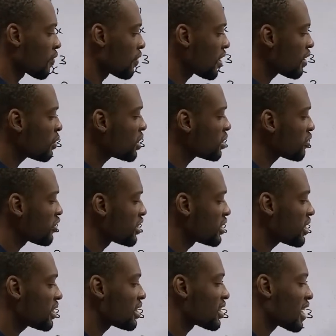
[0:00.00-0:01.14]
then when you
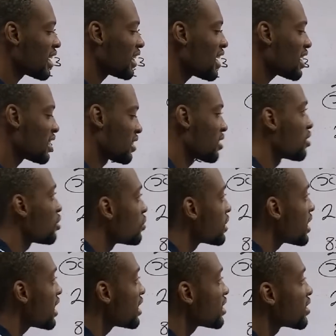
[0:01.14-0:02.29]
differentiate sin s, you
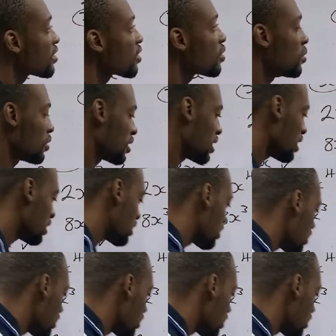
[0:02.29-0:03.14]
get cos s,